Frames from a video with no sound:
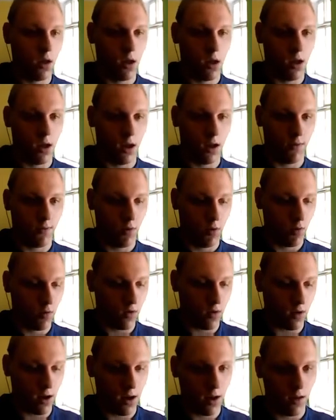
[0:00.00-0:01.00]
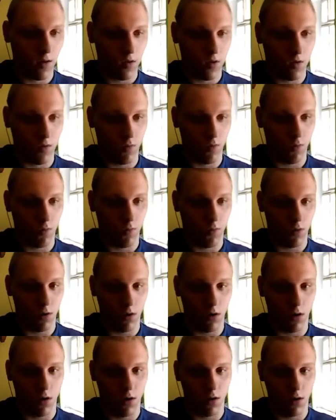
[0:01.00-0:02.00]
it will use the highest
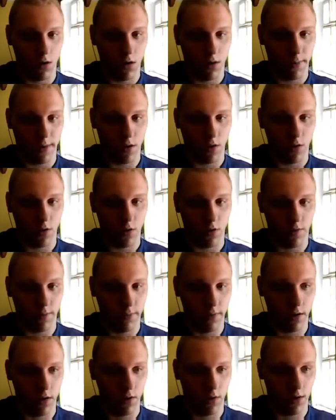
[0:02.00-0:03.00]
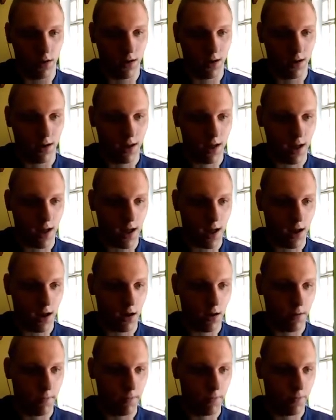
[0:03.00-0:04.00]
amount of blue that it
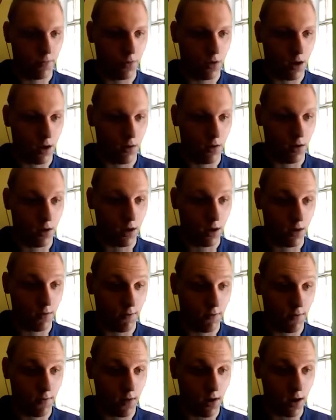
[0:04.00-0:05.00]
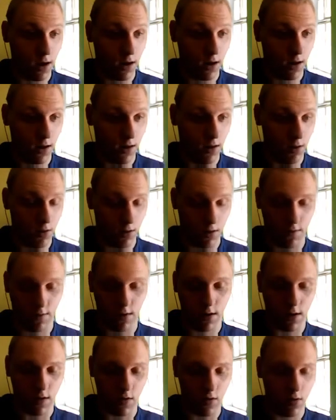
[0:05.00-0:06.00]
can. And you can define each and every
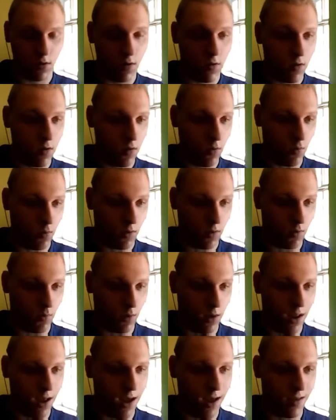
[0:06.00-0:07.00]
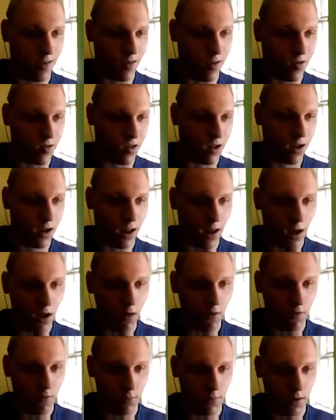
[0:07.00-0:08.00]
color. So let's do 128, exactly
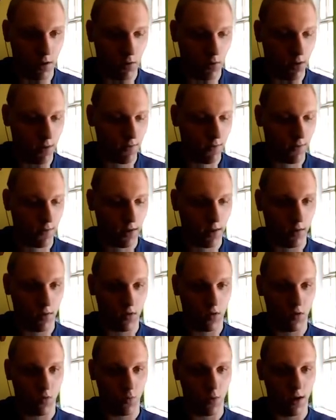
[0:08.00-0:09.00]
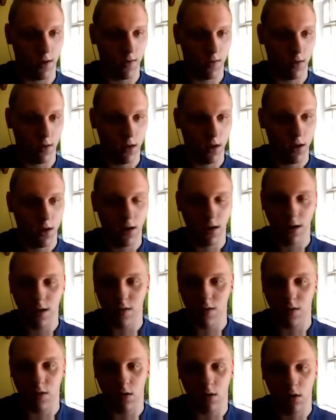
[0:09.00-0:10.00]
half blue, everything else is white.
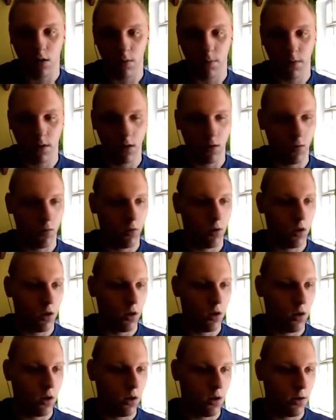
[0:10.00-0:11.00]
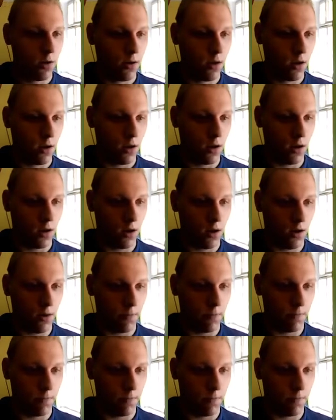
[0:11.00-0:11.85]
It's darker blue. I